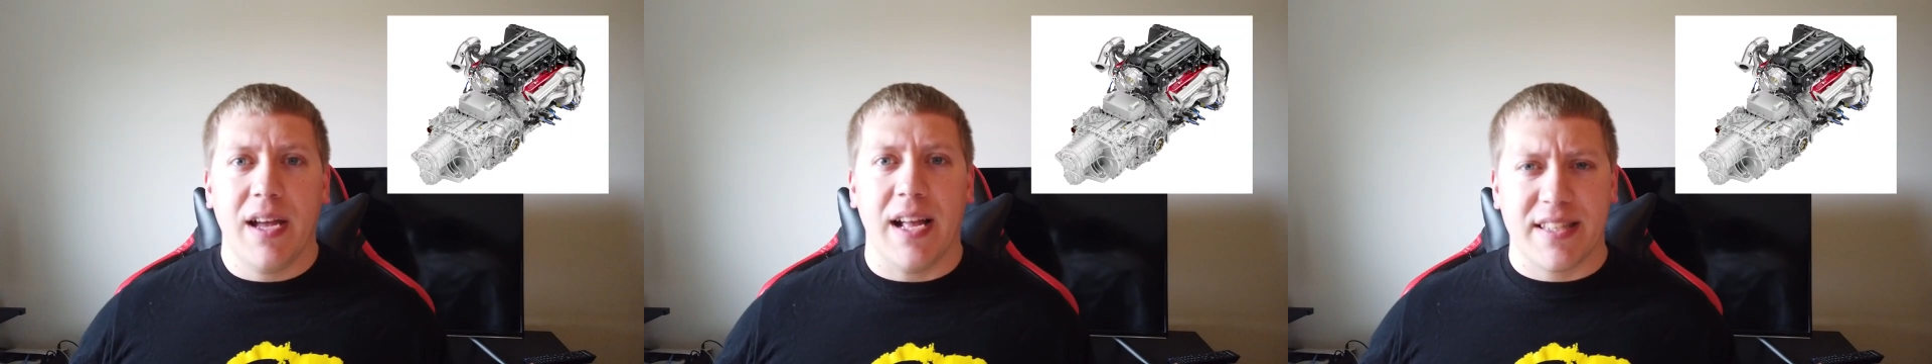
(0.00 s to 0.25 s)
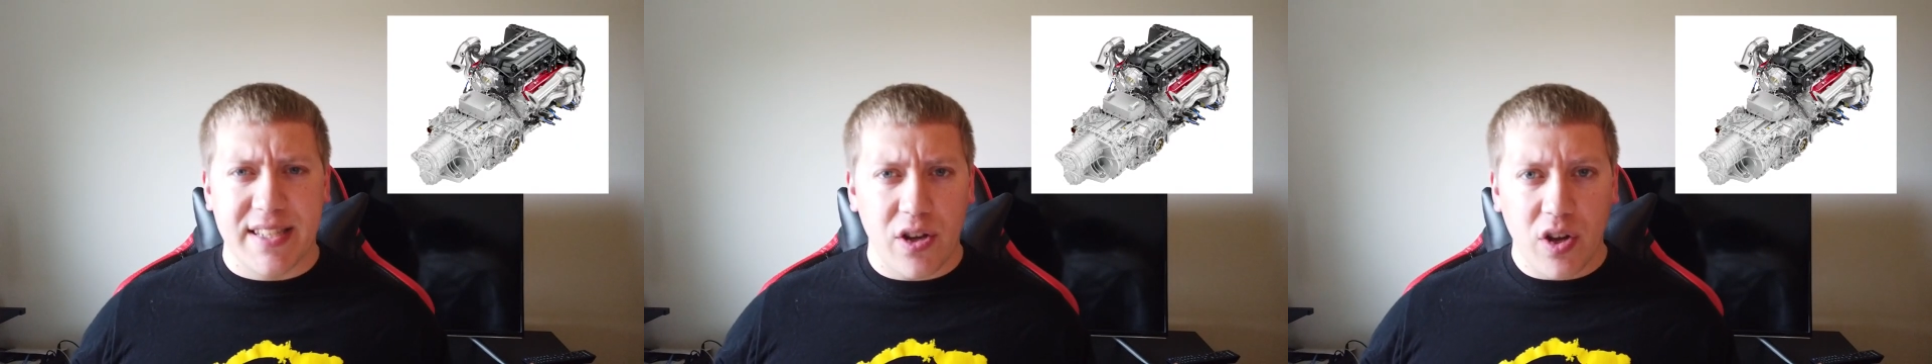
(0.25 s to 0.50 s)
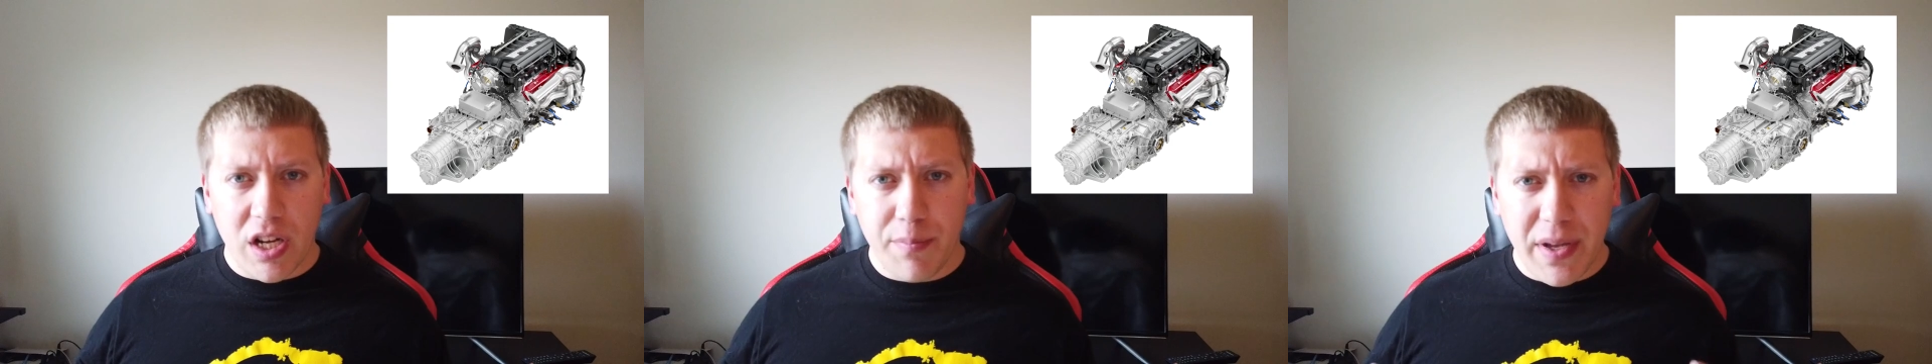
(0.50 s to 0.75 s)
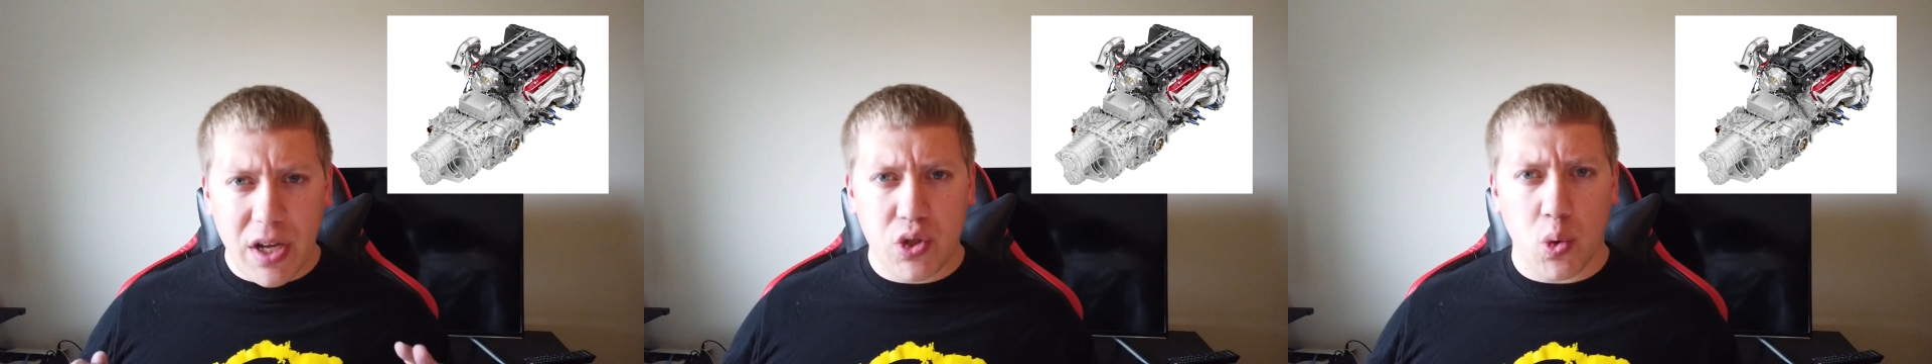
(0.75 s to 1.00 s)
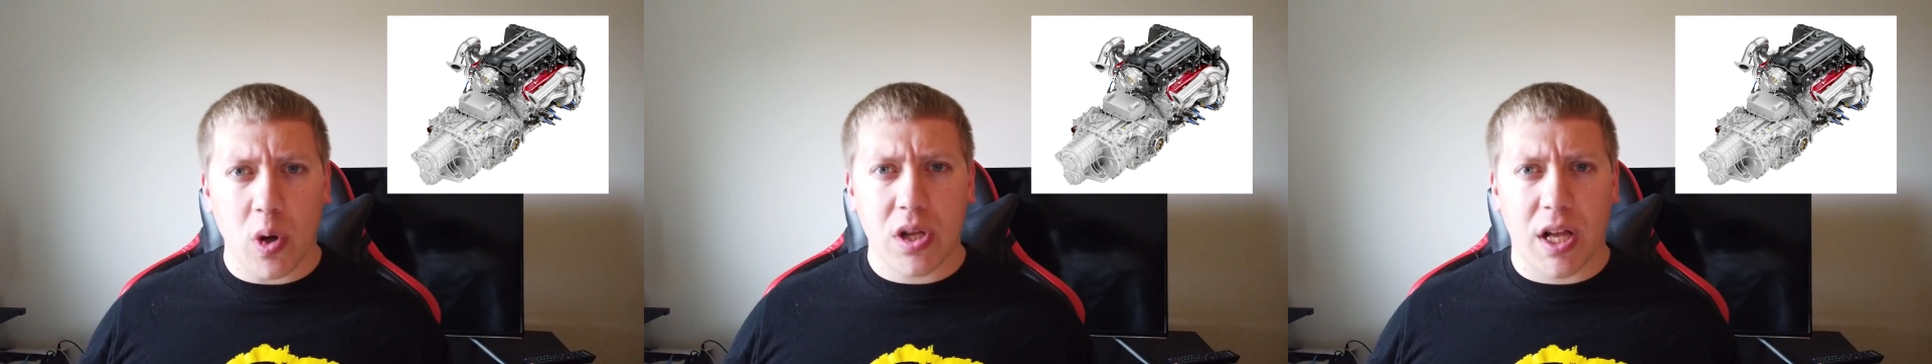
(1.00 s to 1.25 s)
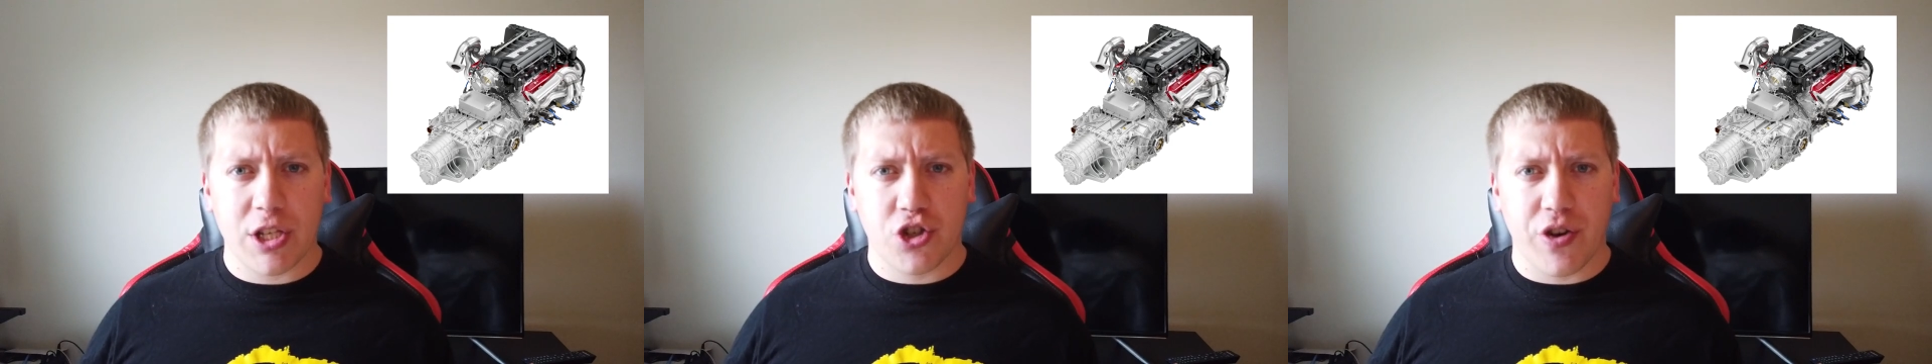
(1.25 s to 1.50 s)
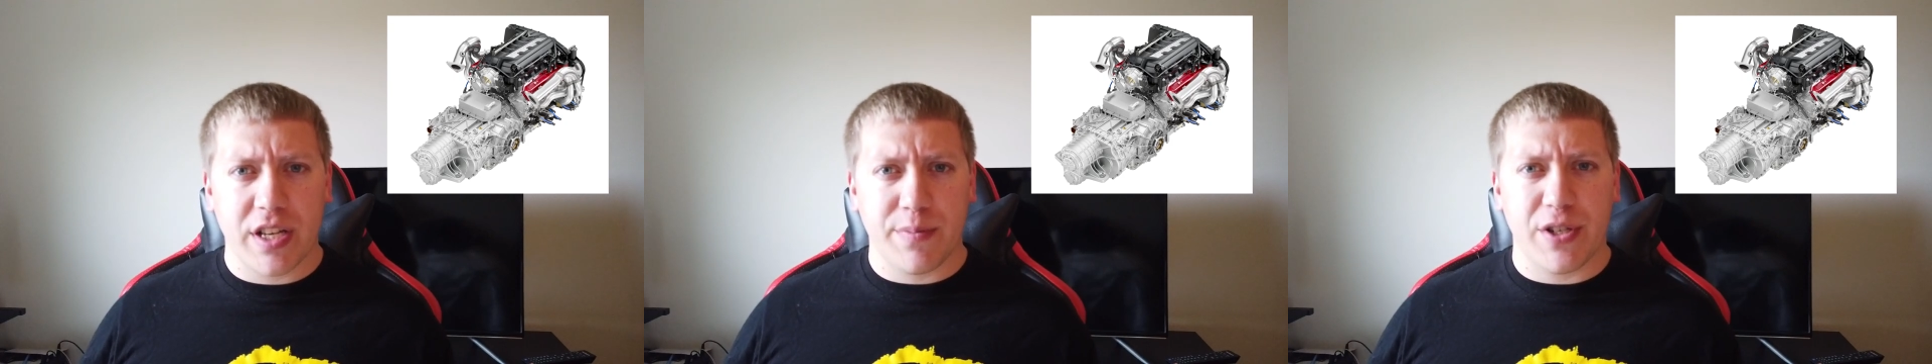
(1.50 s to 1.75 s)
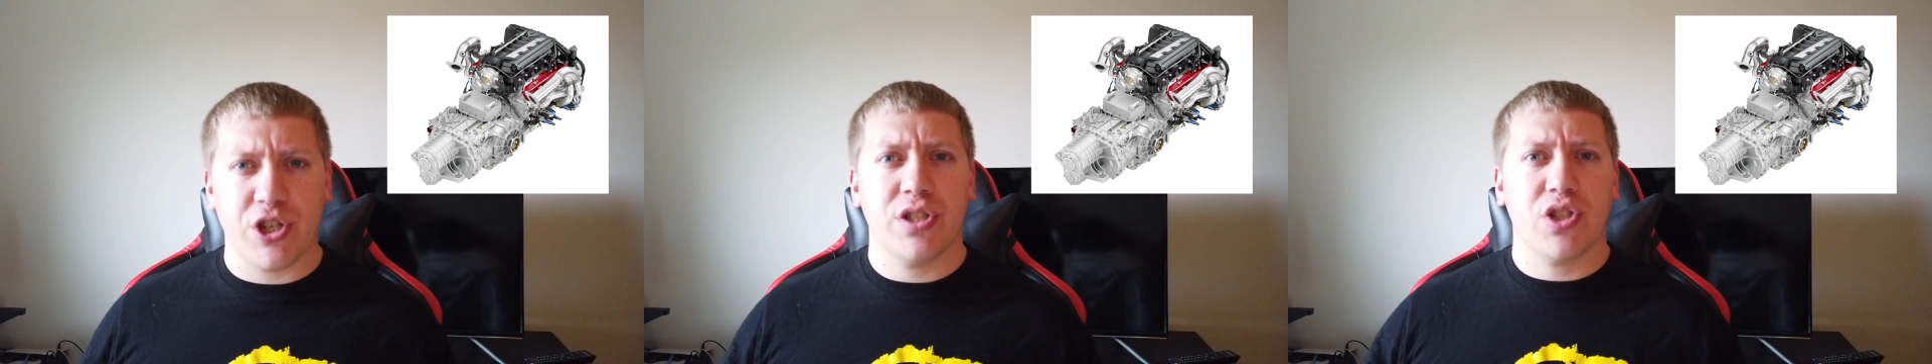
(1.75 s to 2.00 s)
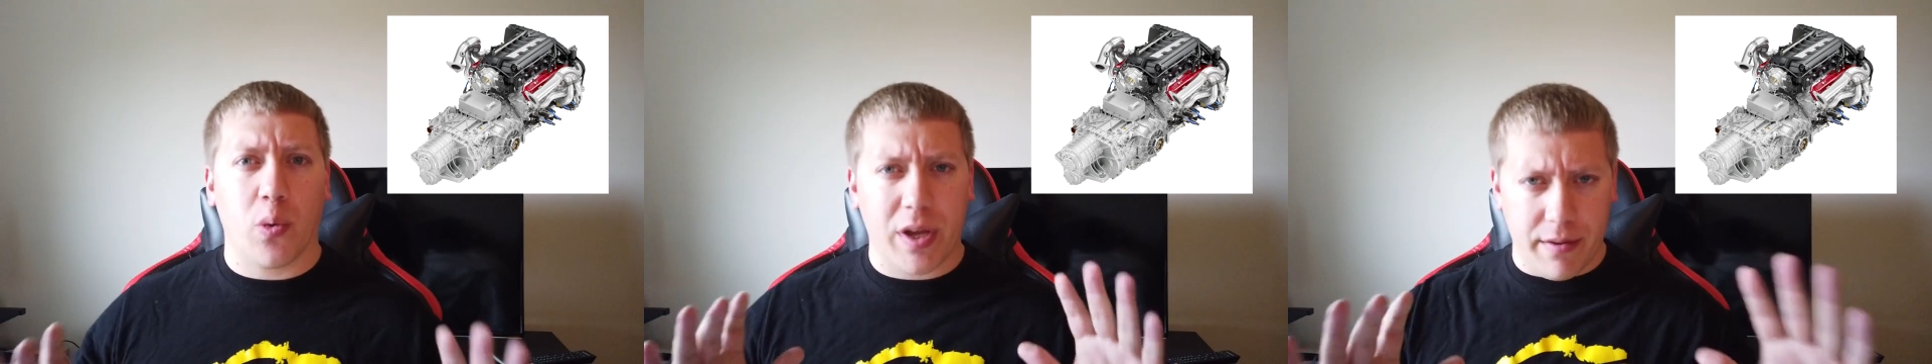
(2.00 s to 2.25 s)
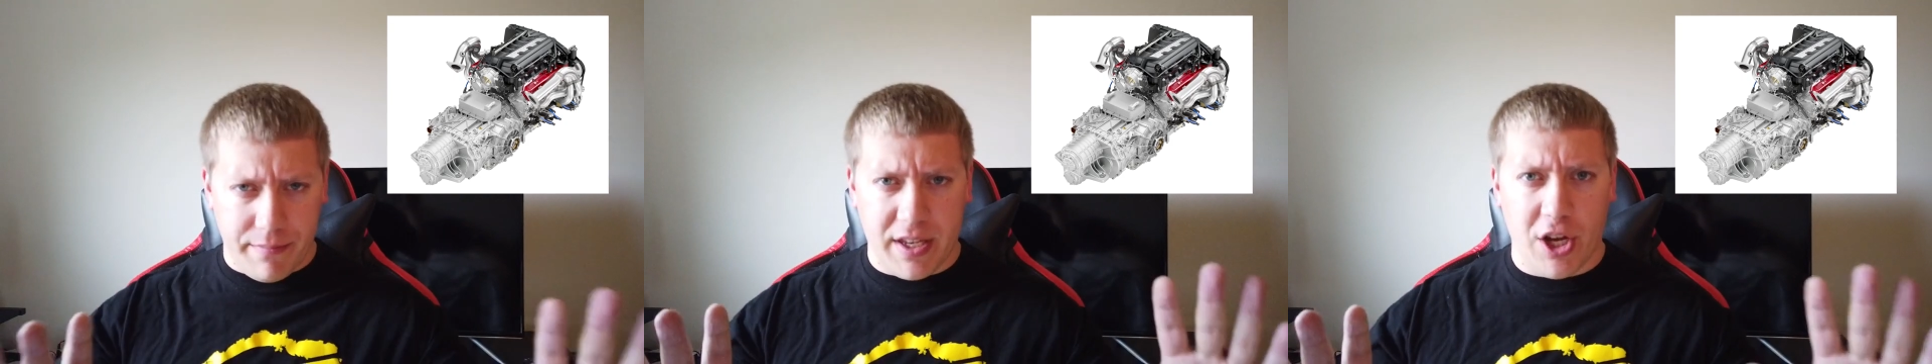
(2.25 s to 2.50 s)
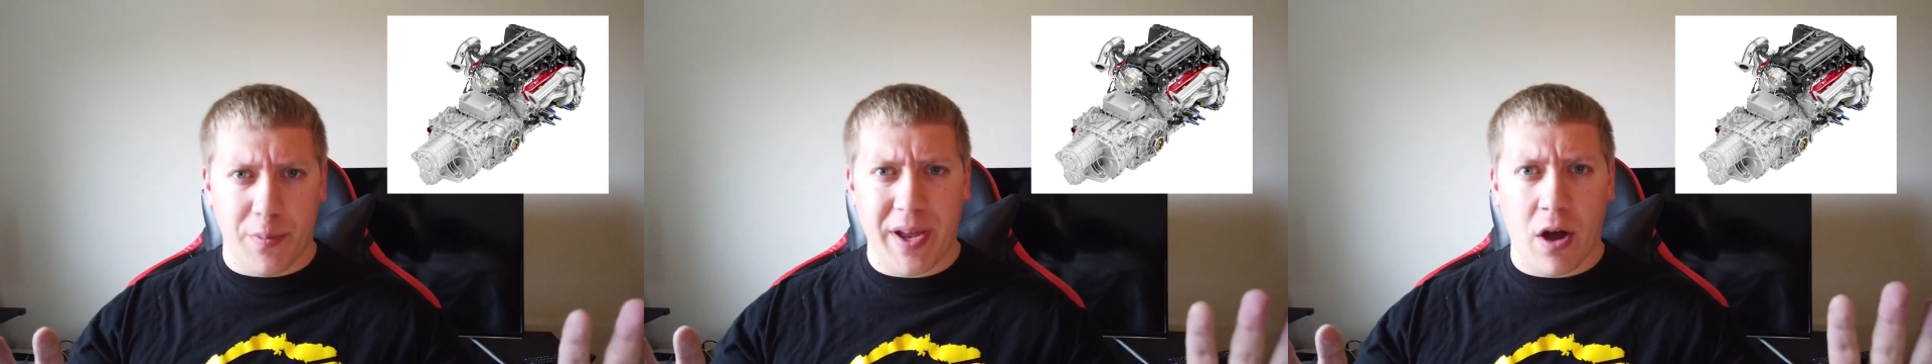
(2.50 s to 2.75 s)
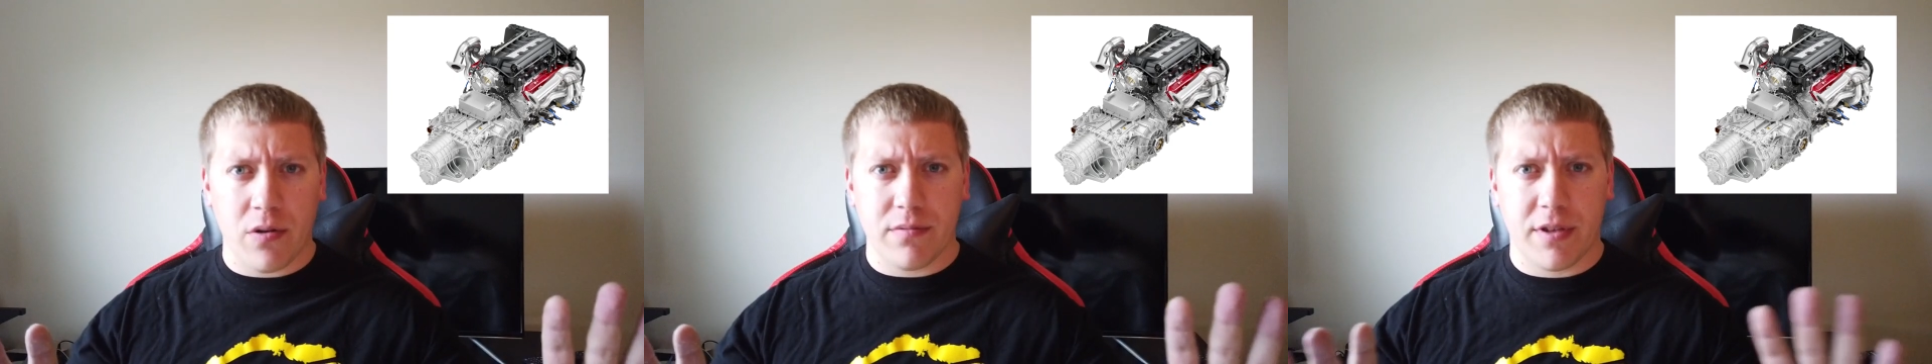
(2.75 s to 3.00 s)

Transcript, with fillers: It's still going to be a dual clutch transmission, so he, hear me out.